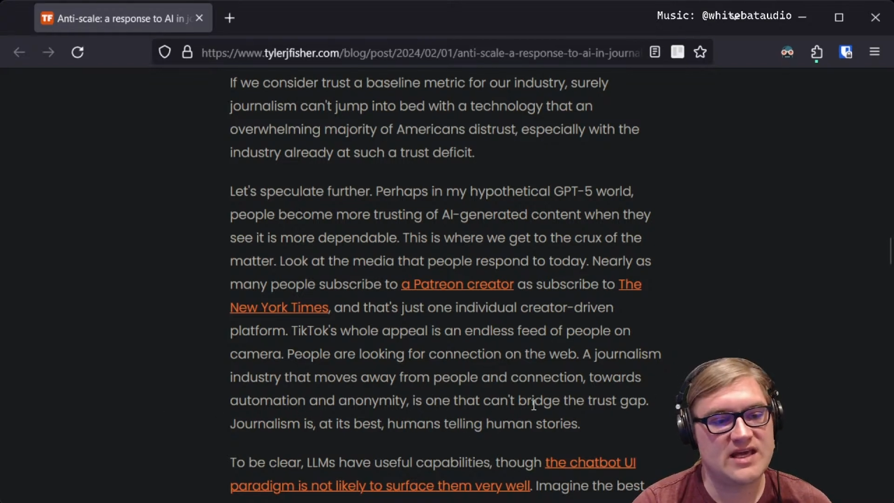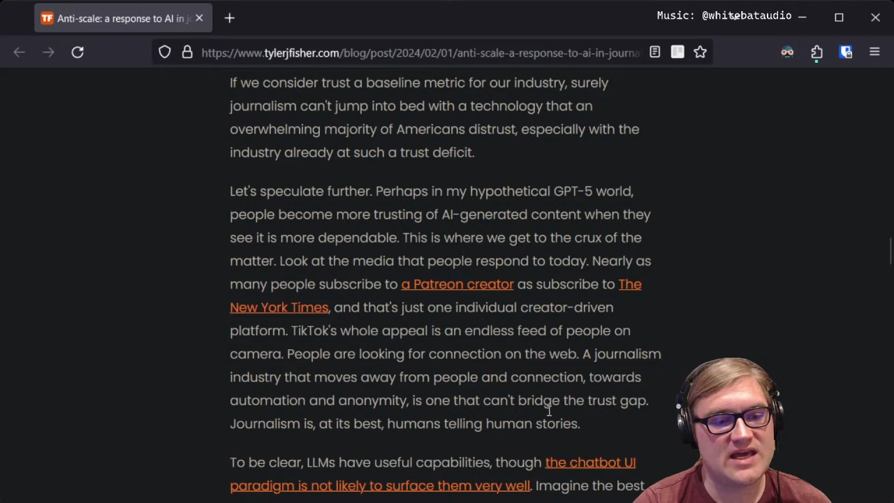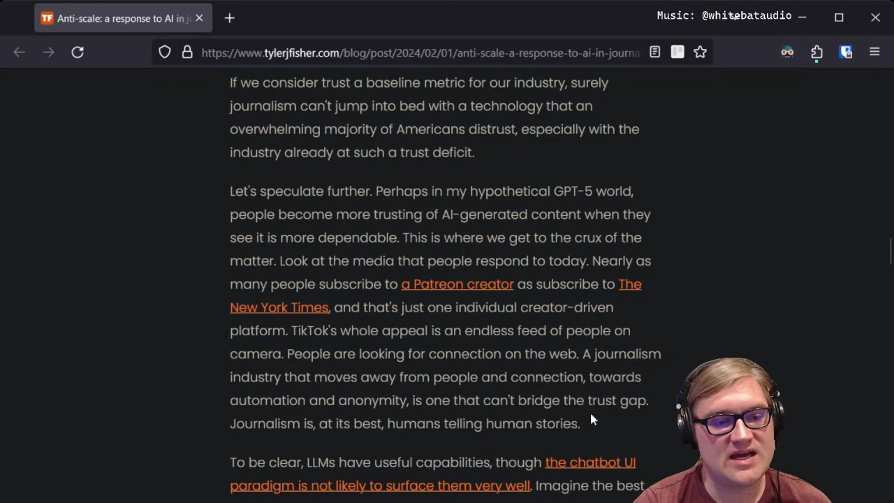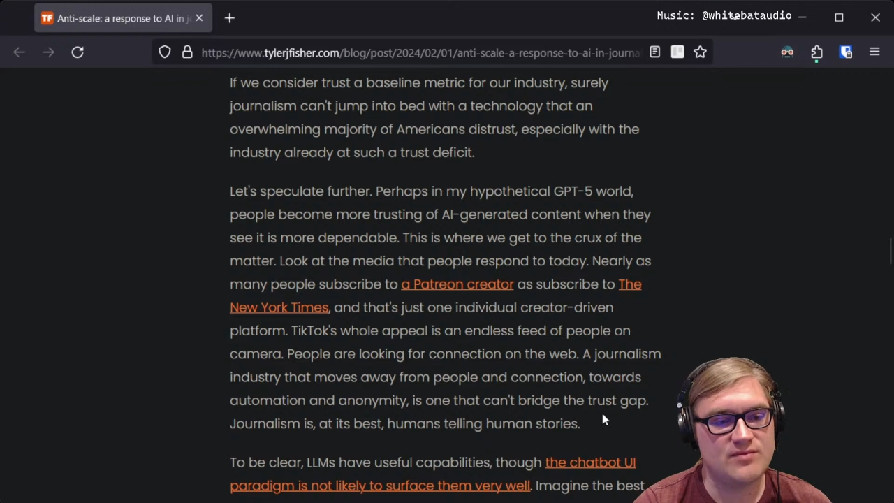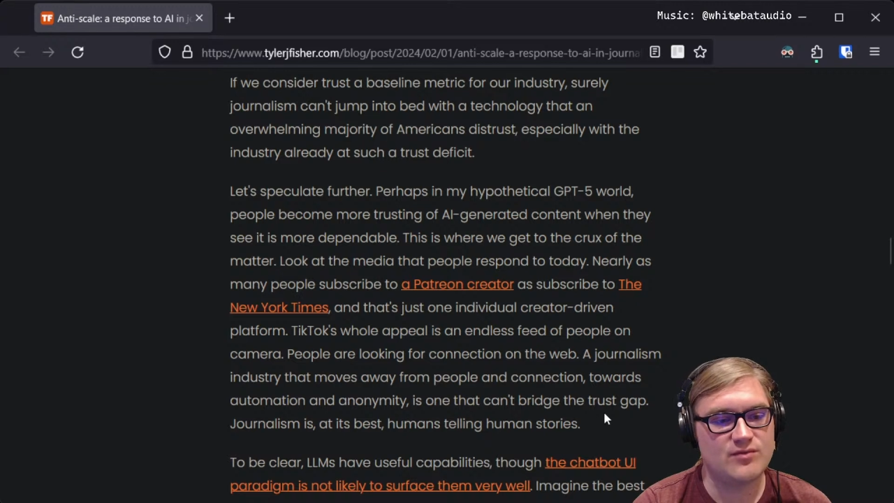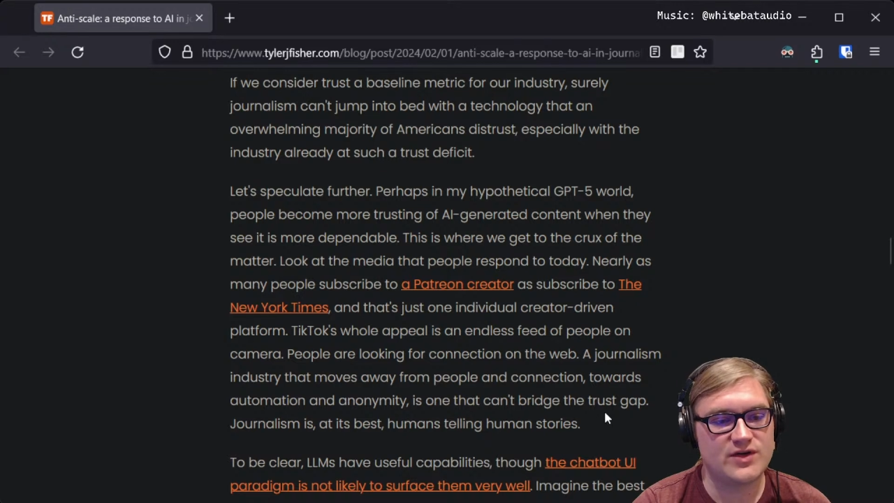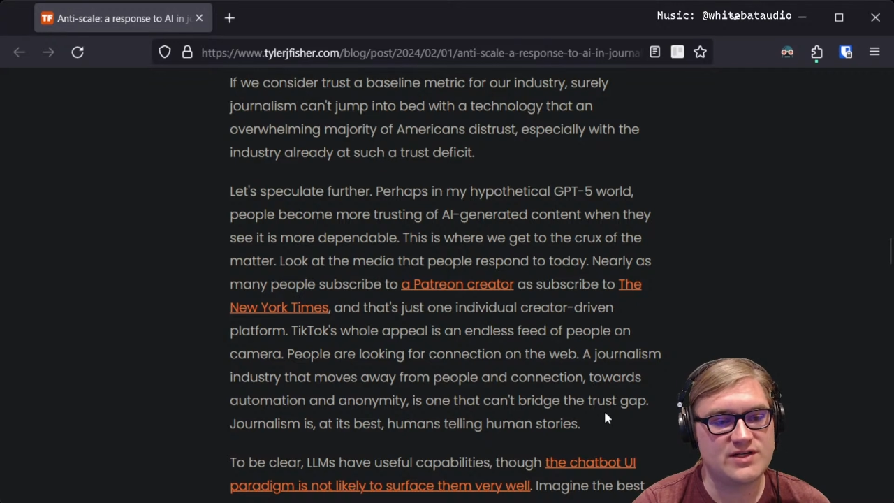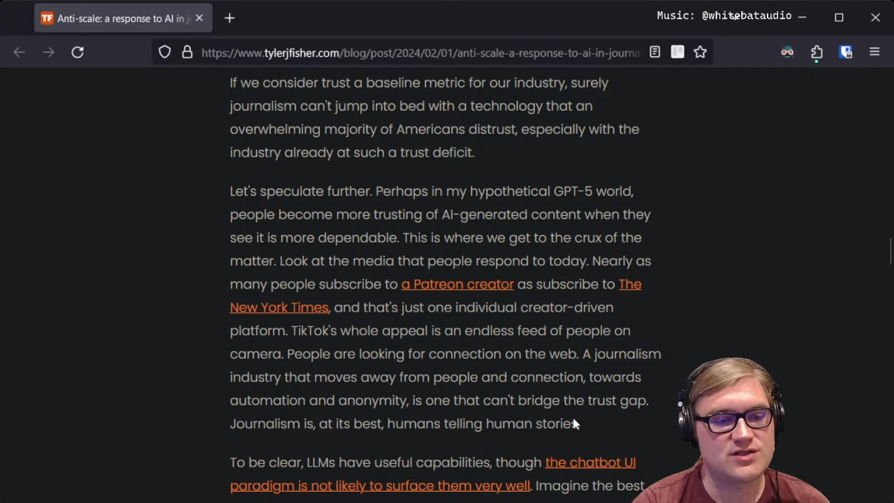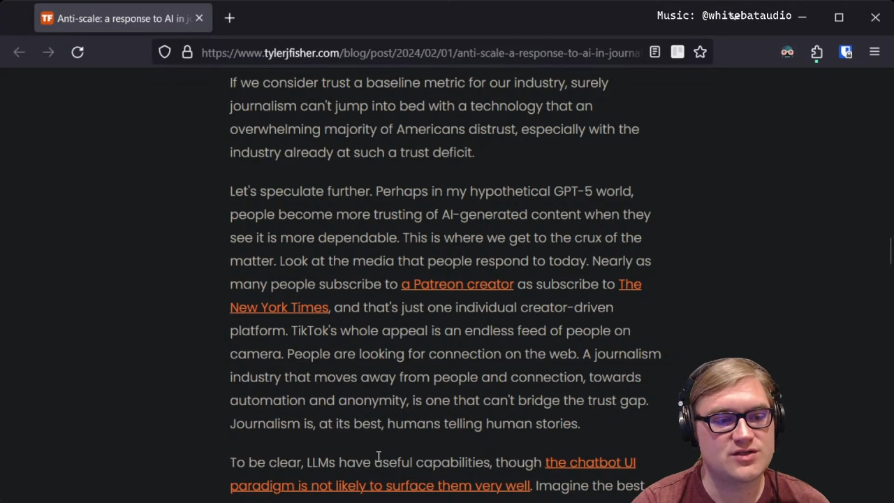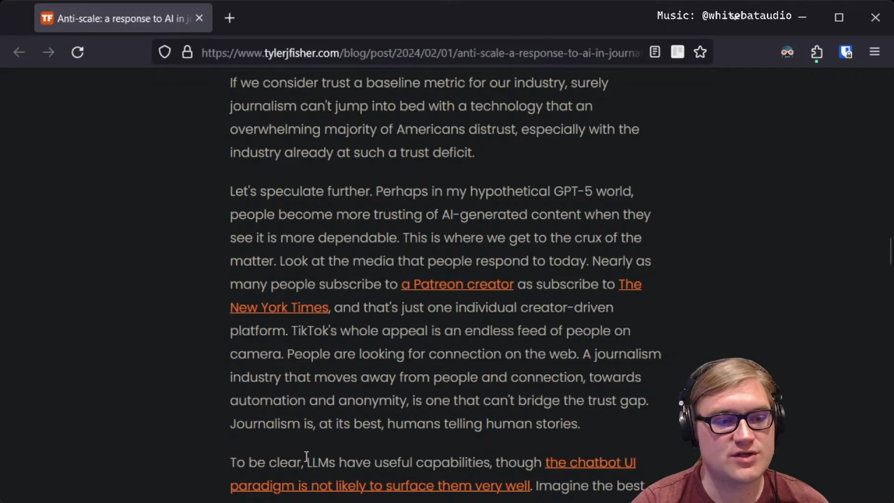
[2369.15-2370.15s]
can't
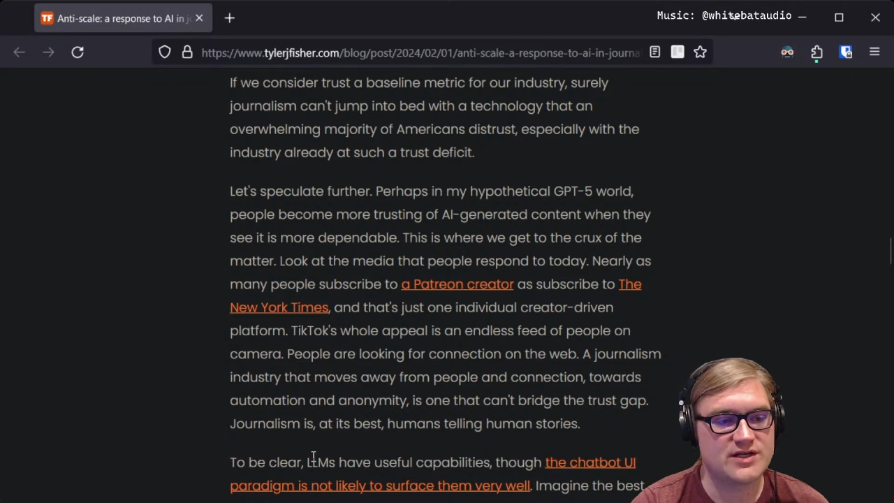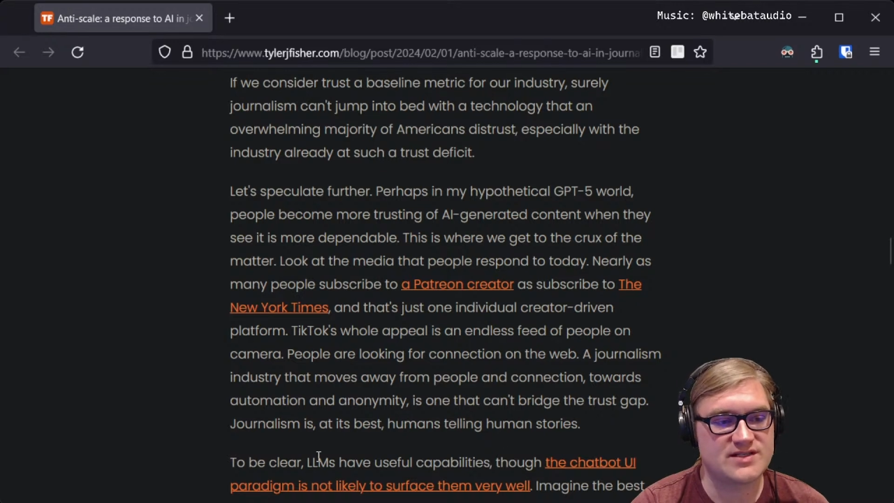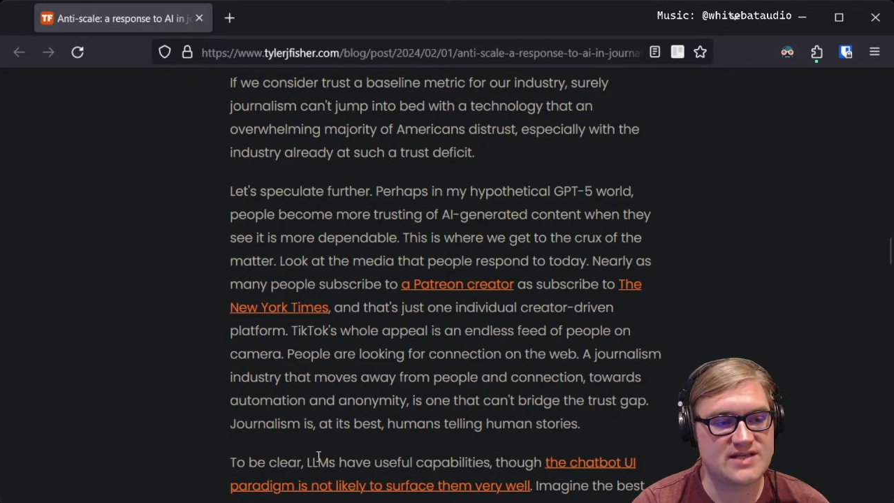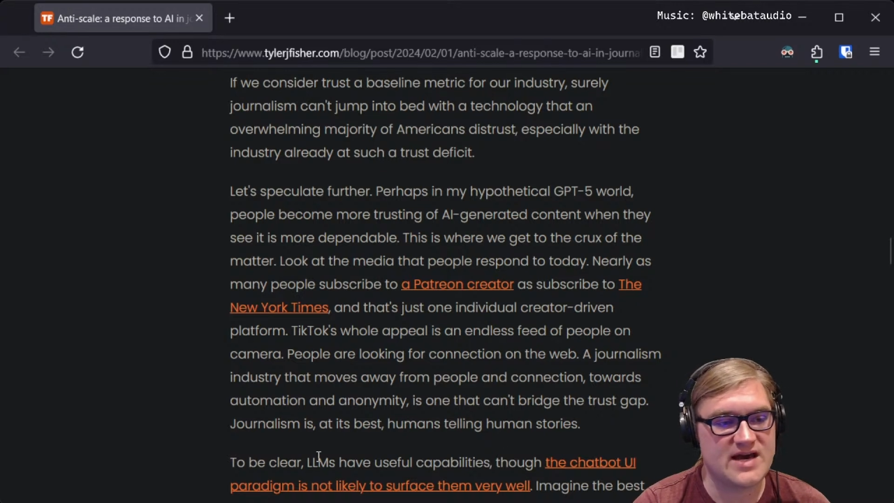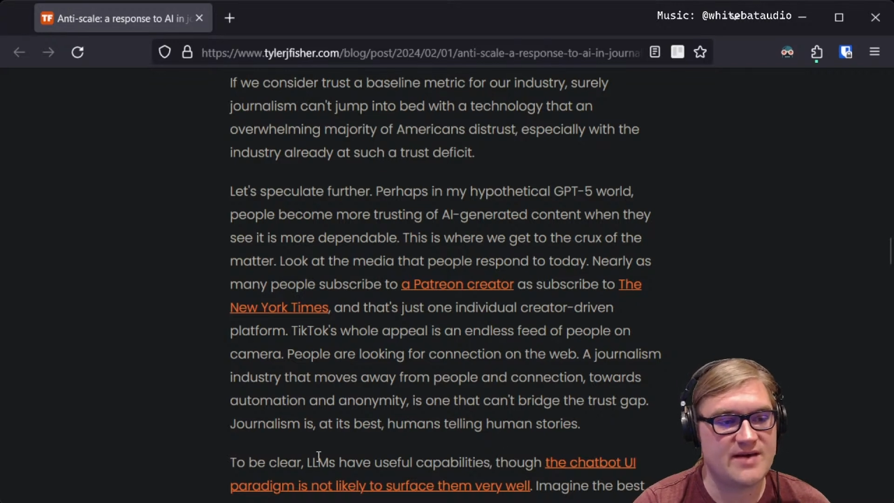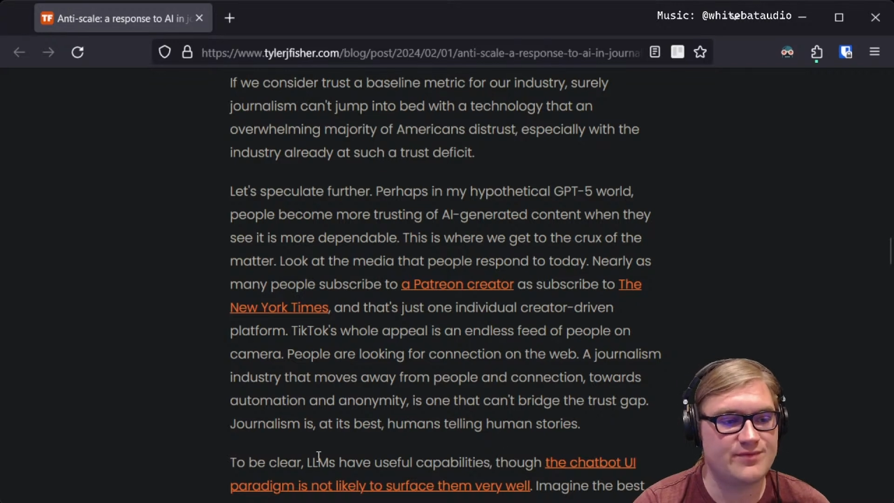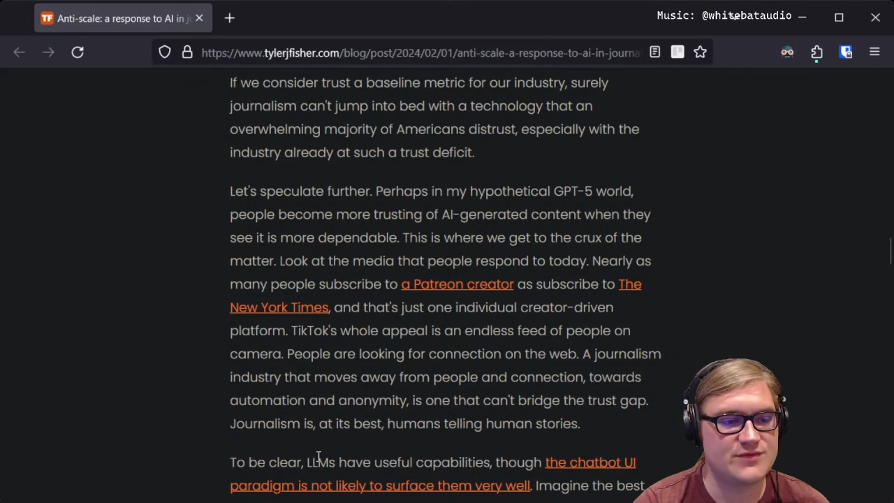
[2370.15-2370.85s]
bridge the trust gap.